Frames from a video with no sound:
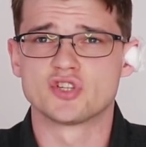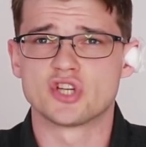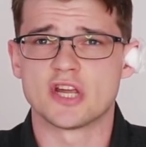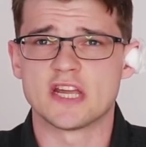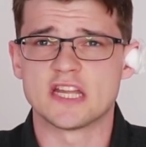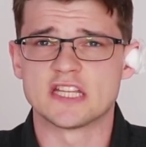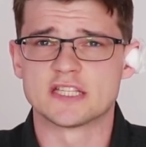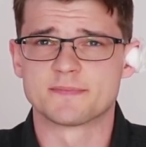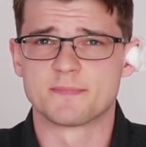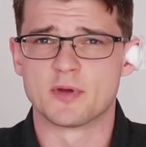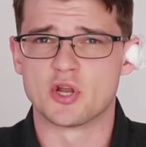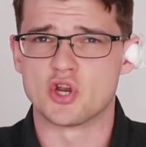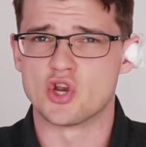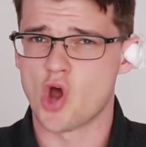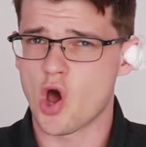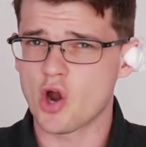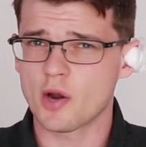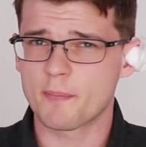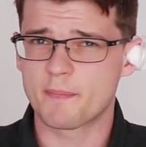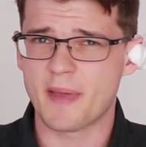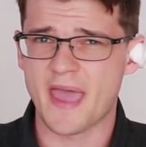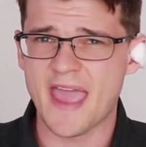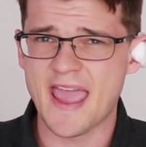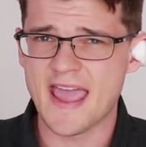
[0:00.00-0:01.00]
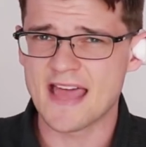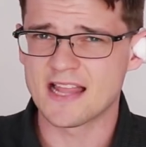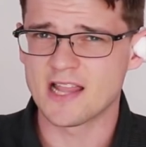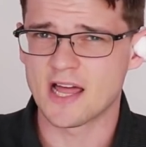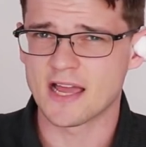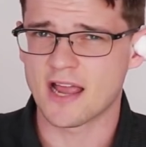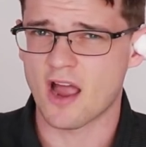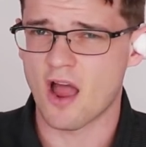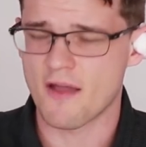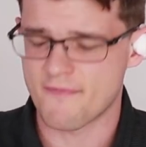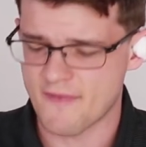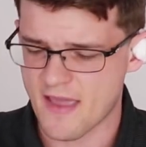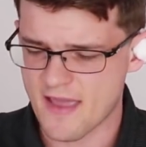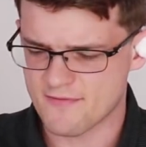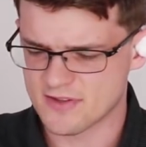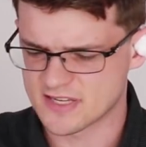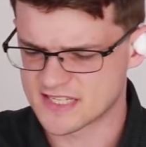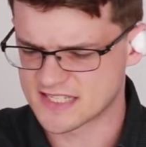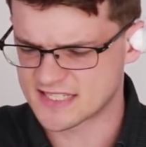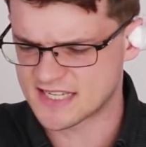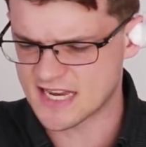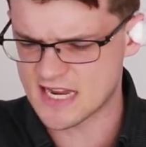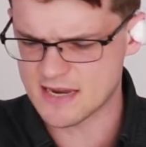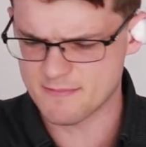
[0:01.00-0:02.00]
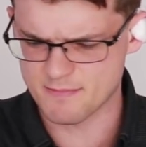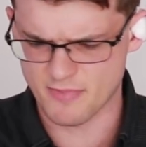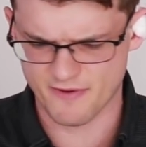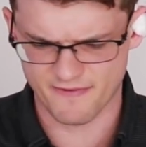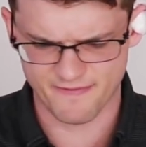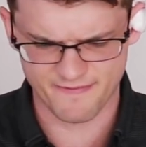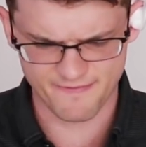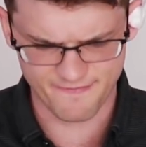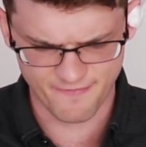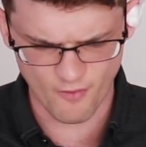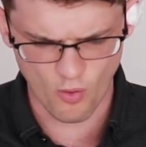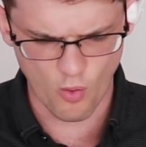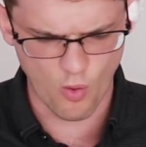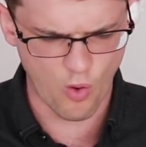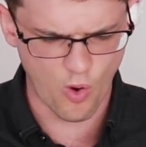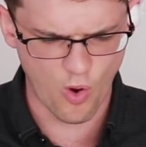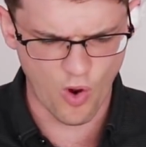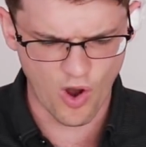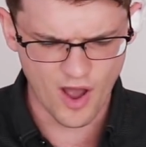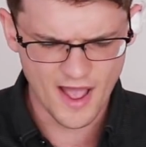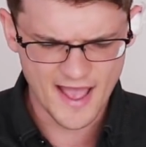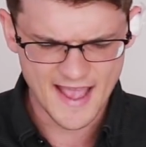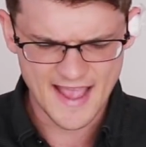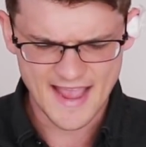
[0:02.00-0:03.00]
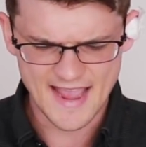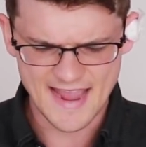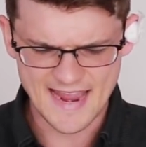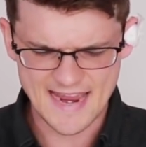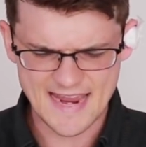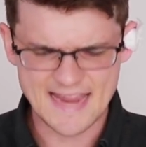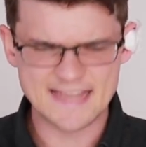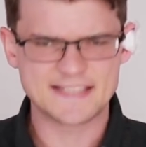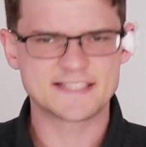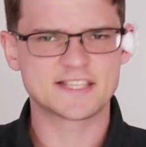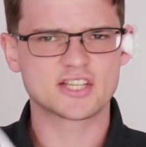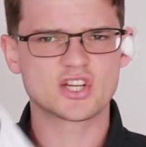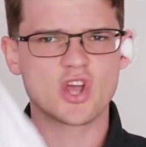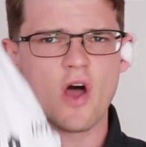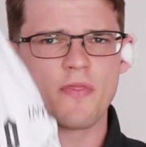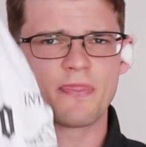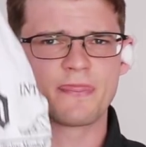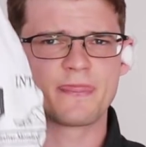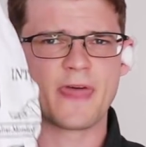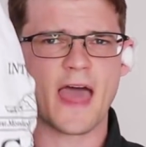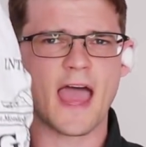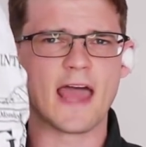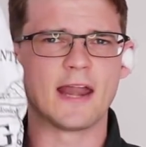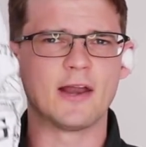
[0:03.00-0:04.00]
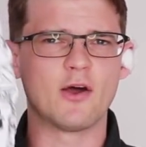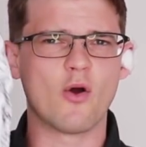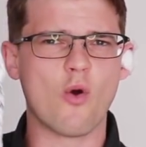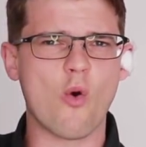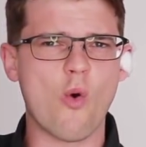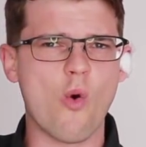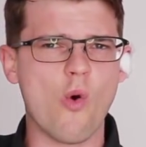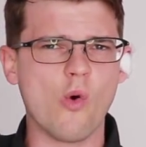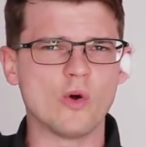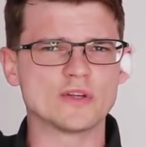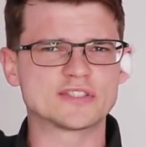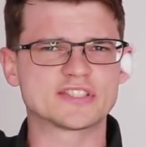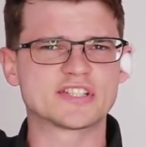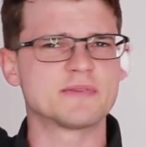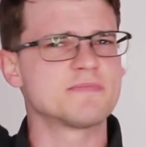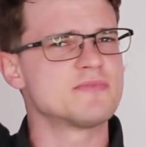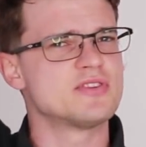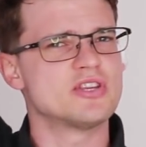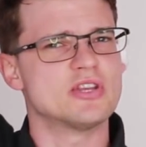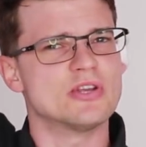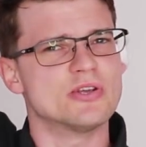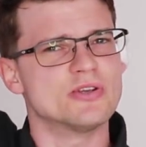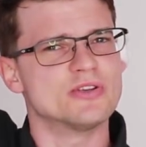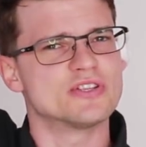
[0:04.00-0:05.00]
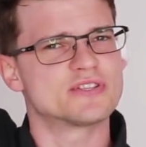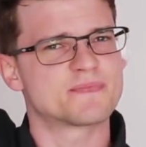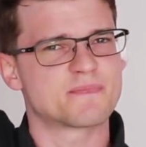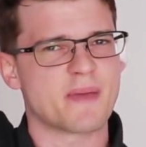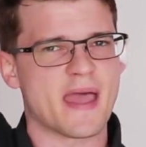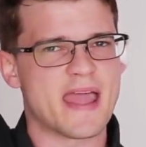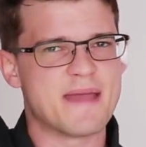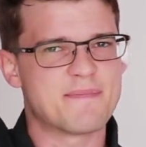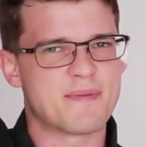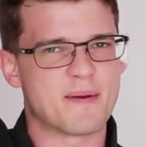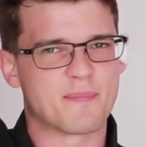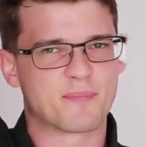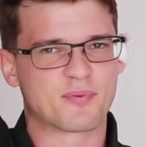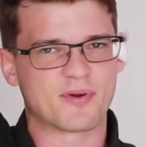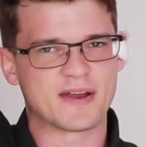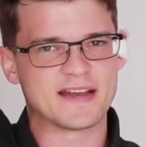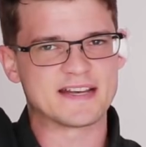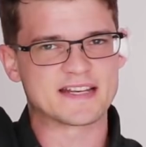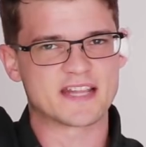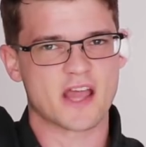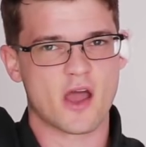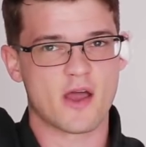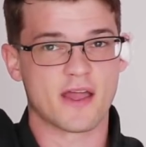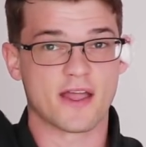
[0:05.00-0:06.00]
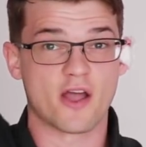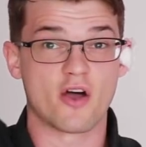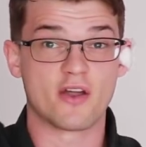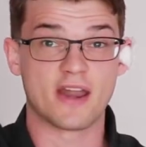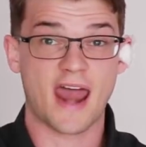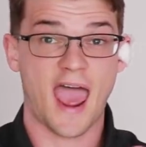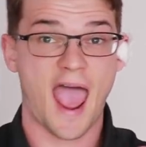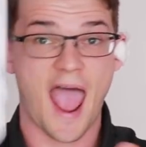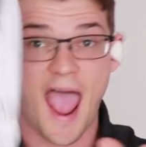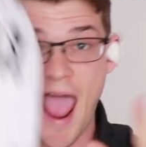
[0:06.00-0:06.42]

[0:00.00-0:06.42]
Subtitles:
of jeans, but not a pair like I've ever seen before. It's got that awesome newspaper print going on,